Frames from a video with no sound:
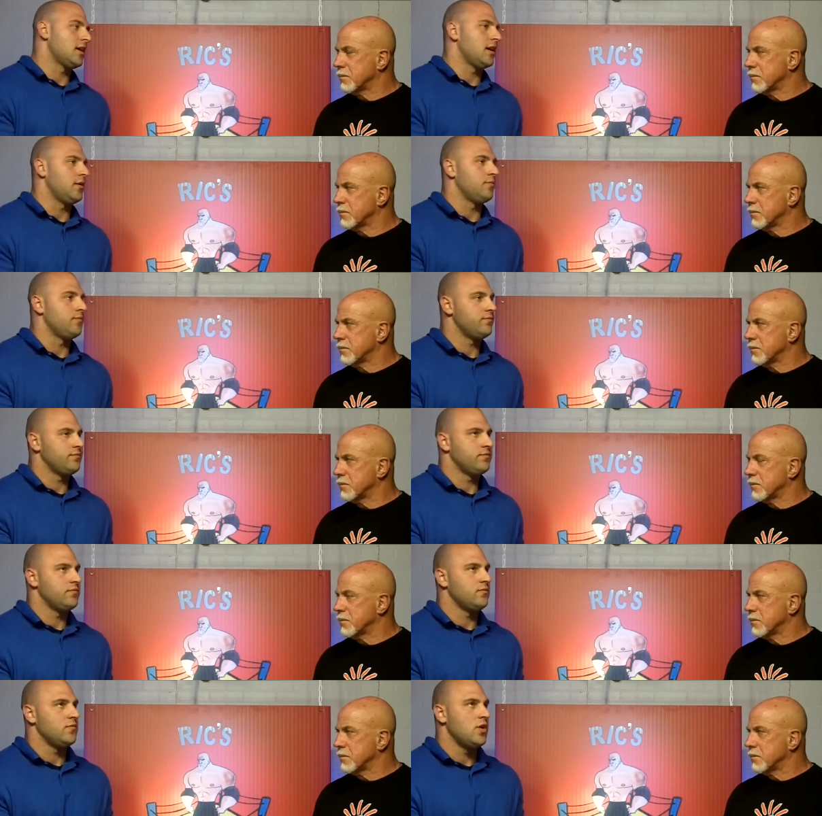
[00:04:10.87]
Speaker 1: time,
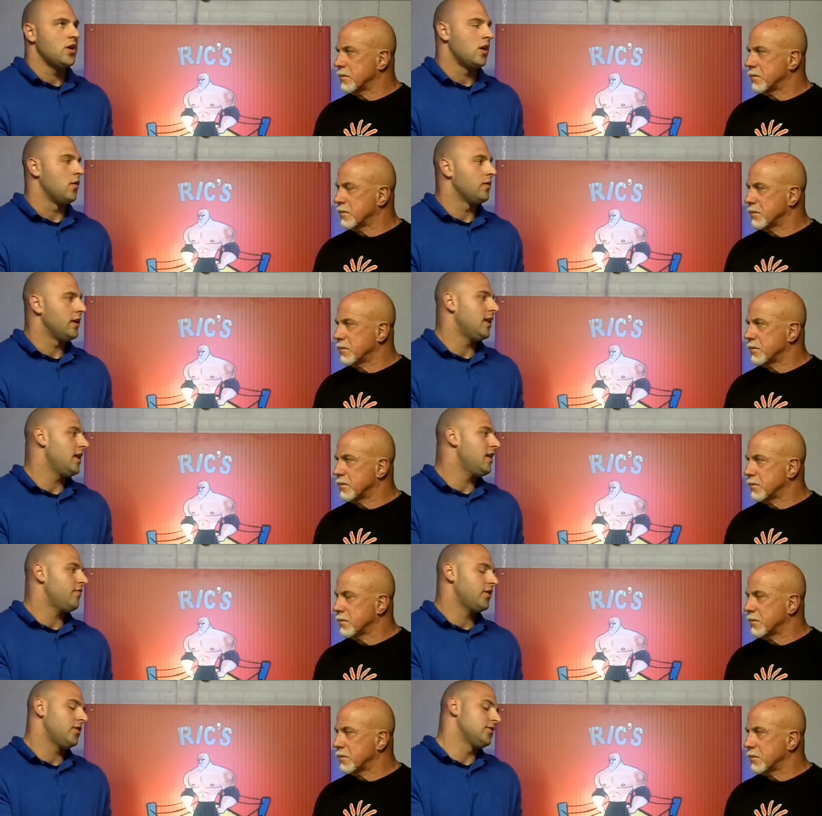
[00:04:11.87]
no. And, and
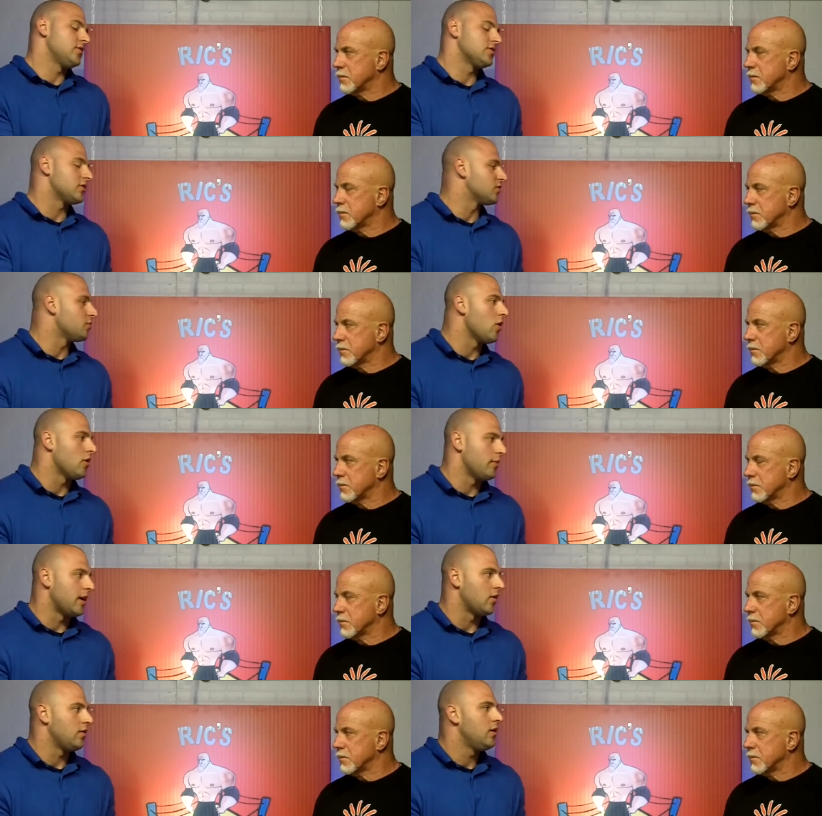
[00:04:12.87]
if I do, it's just a small
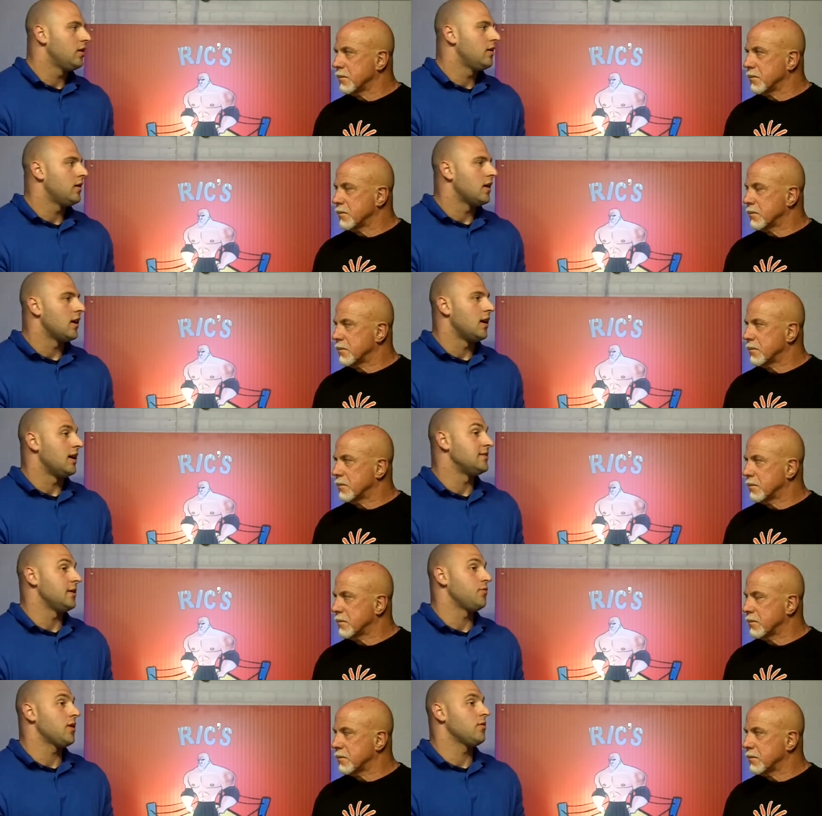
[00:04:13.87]
amount. Uh, I'd
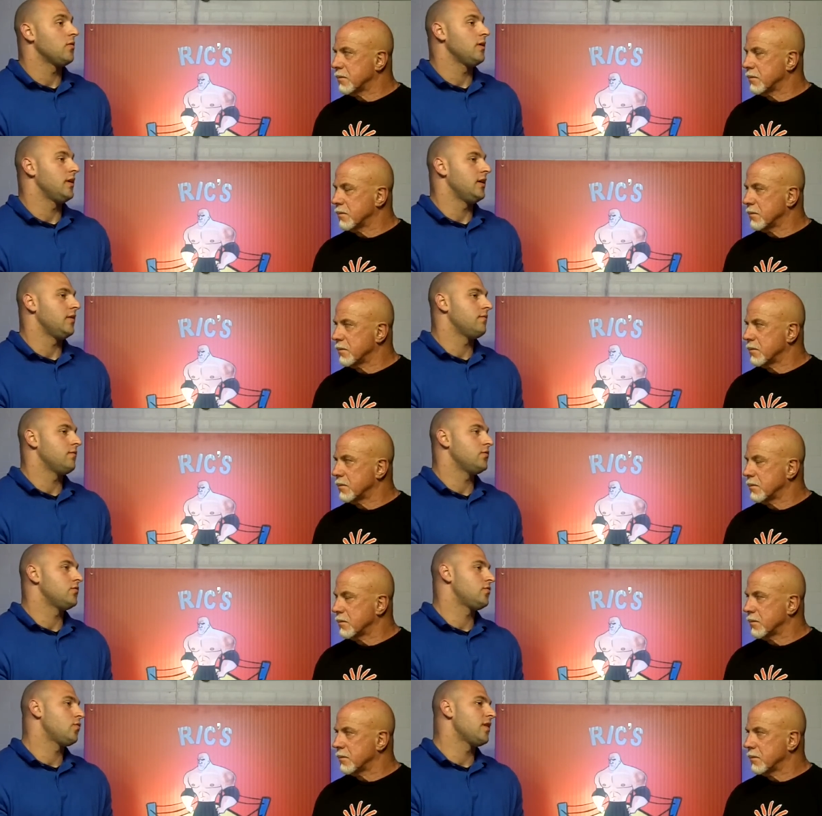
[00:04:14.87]
say probably
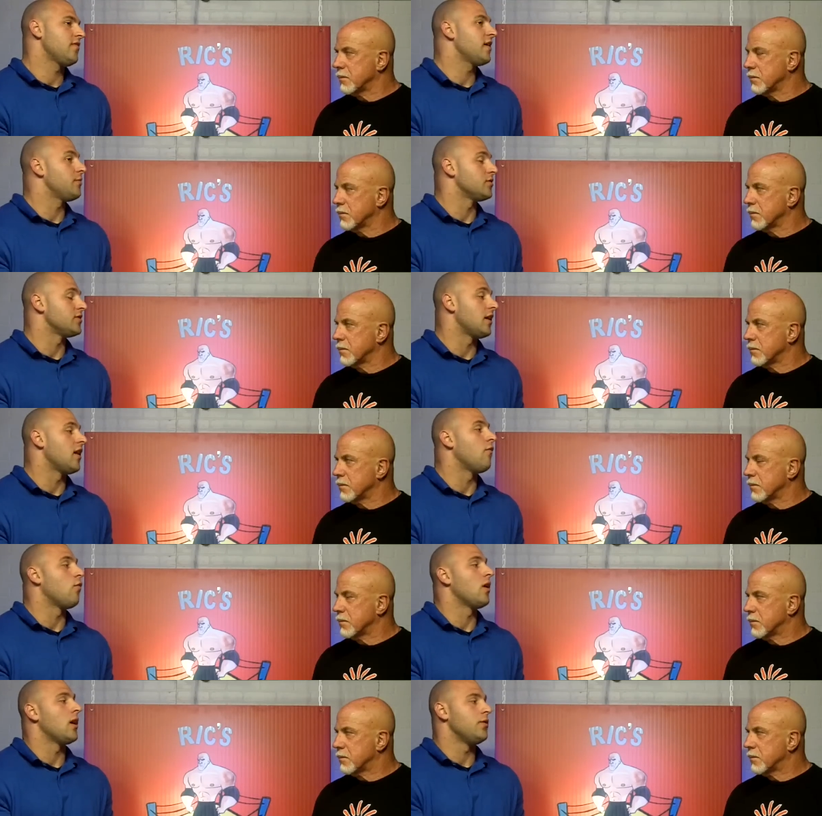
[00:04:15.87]
25% of
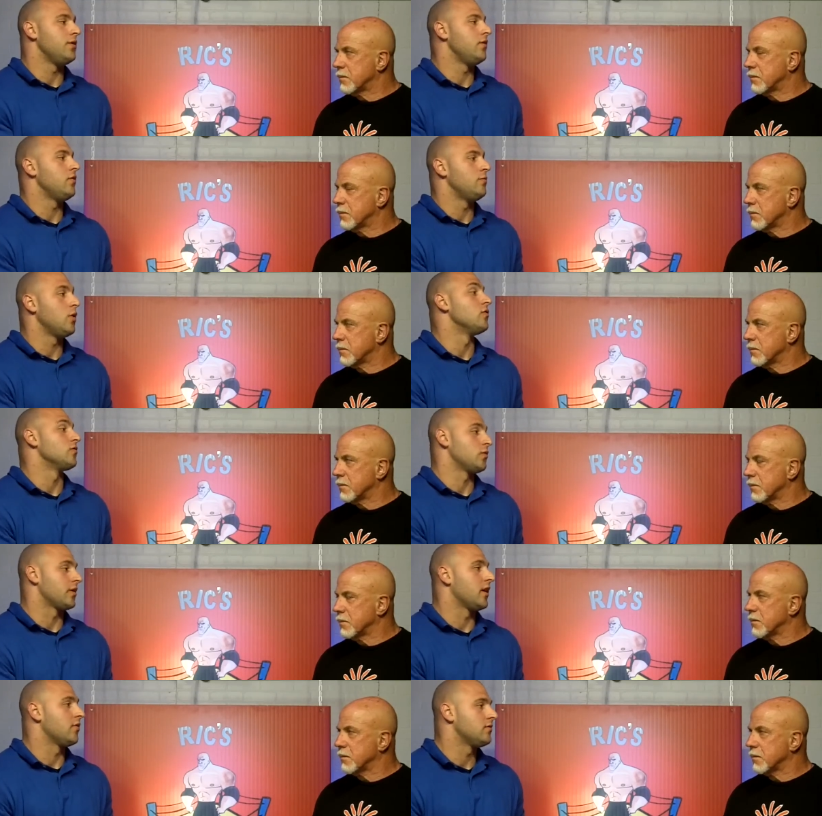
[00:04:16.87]
what
Speaker 2: I would do post
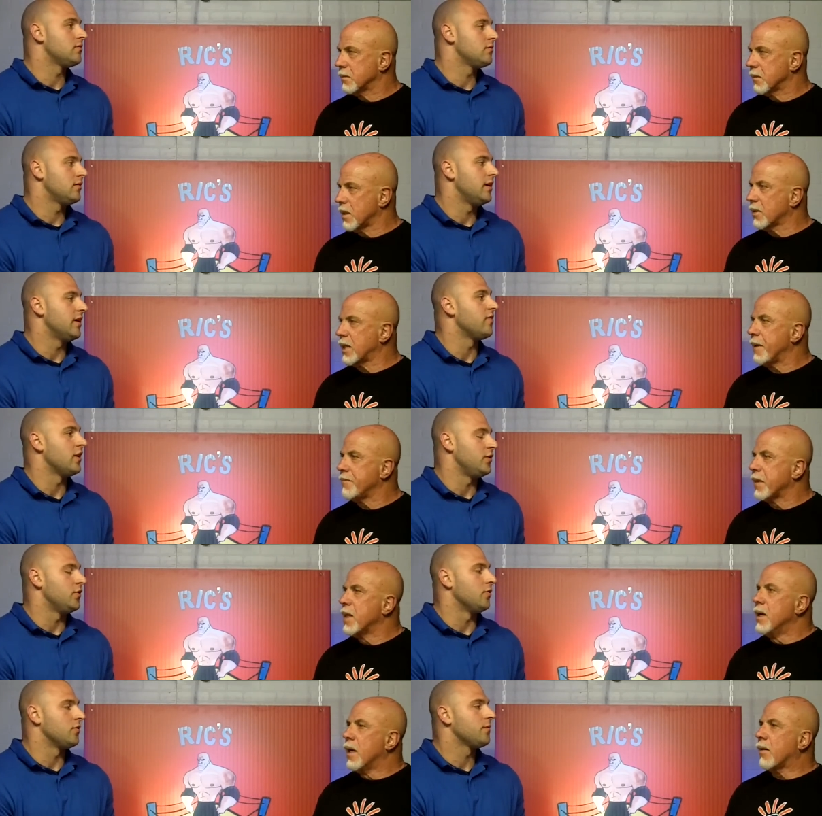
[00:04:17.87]
workout. Okay. If I
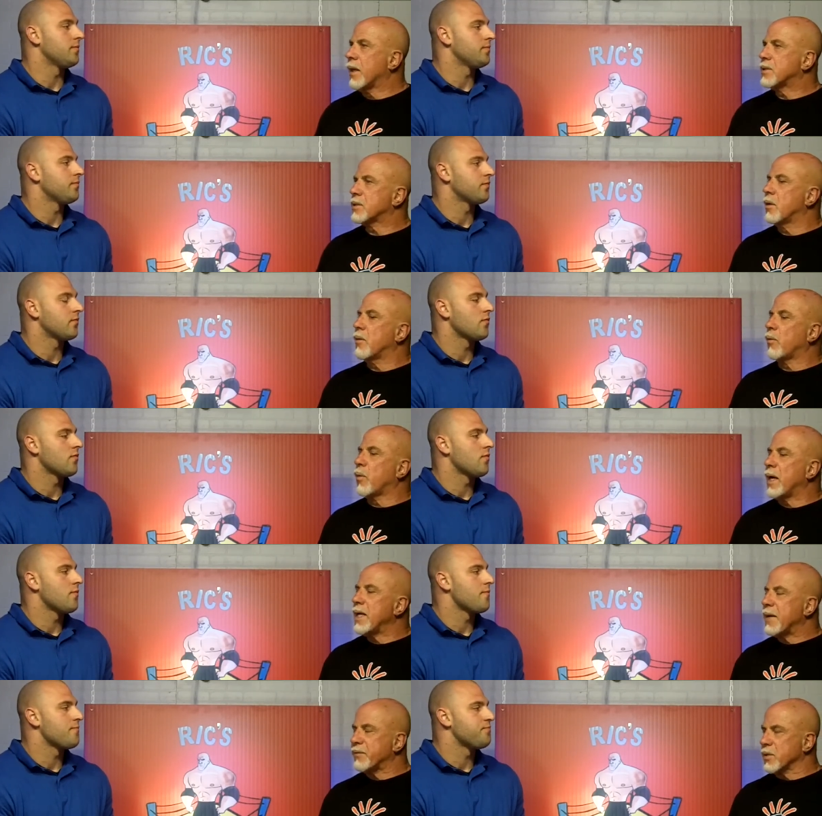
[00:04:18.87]
do. All right. So
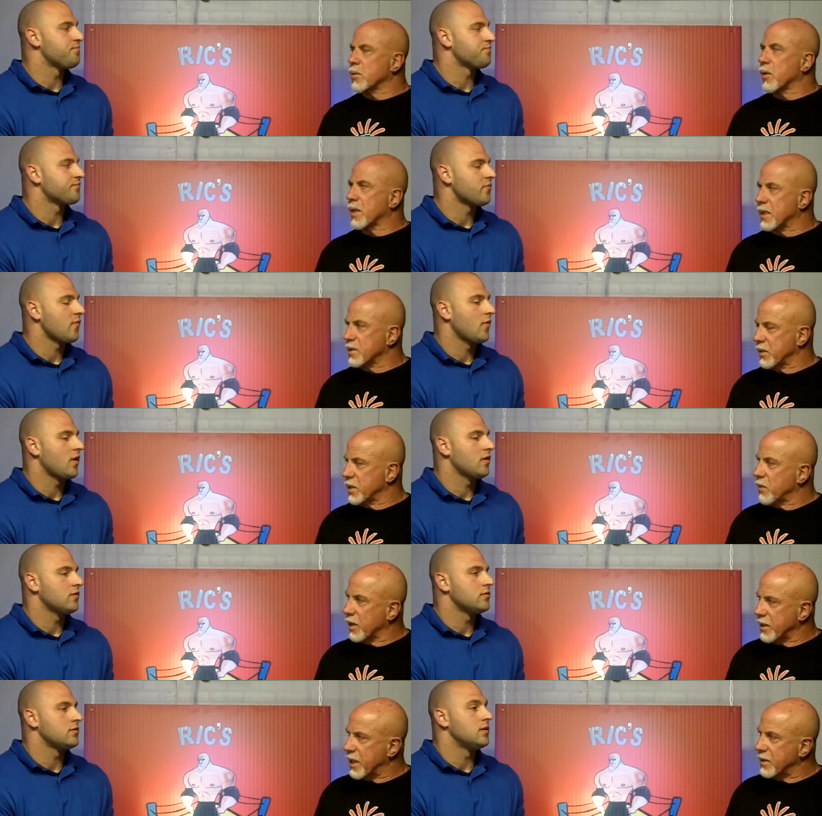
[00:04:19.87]
right after your workout is when you
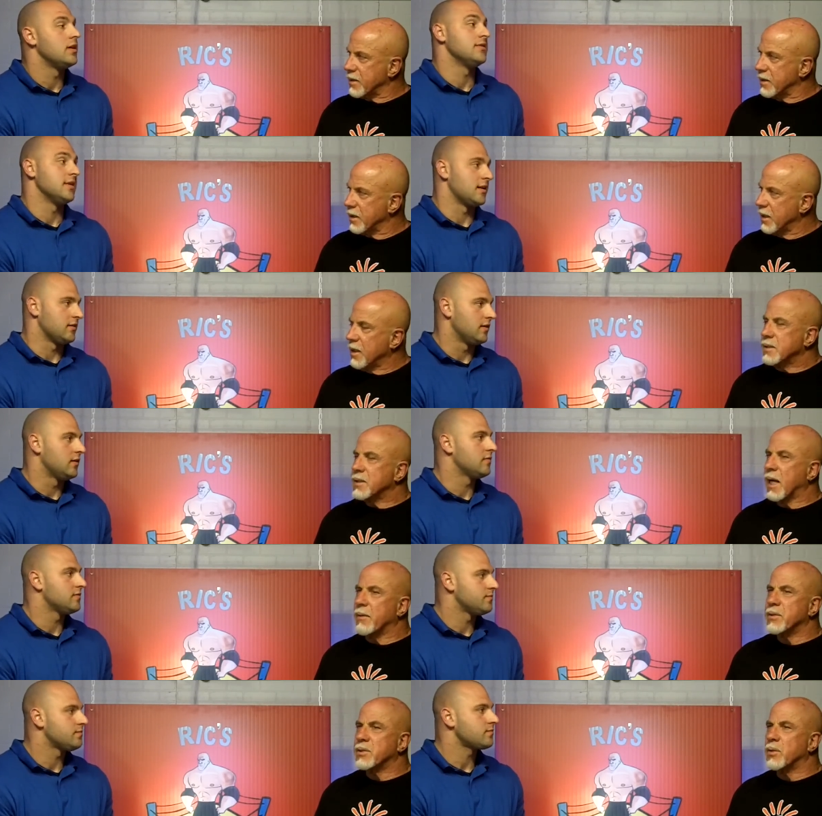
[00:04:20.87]
want that. Exactly. See,
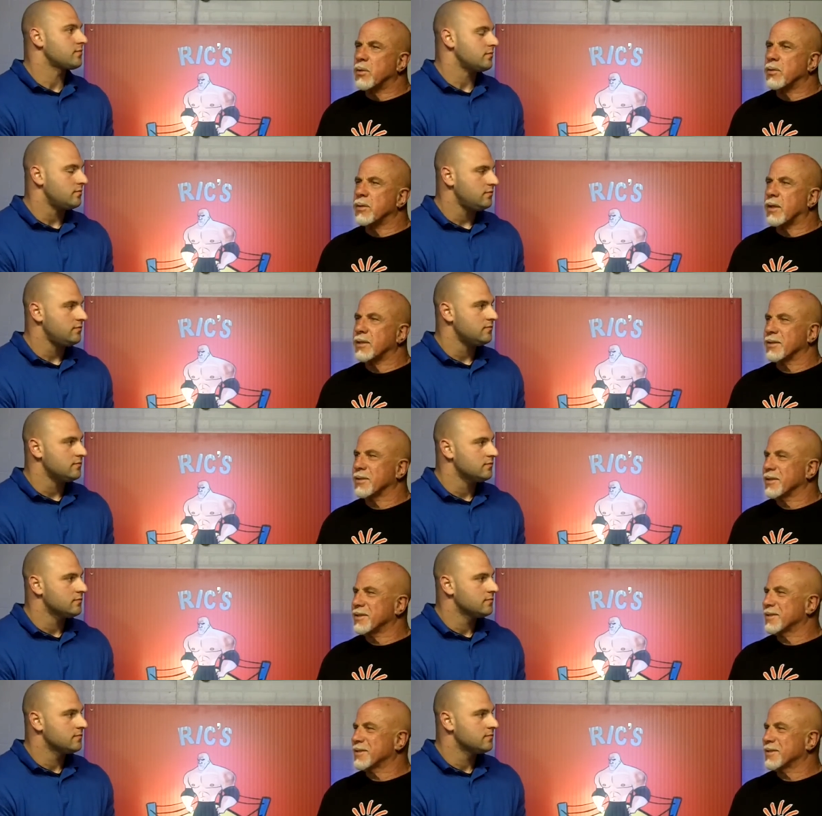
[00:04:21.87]
I was told also, this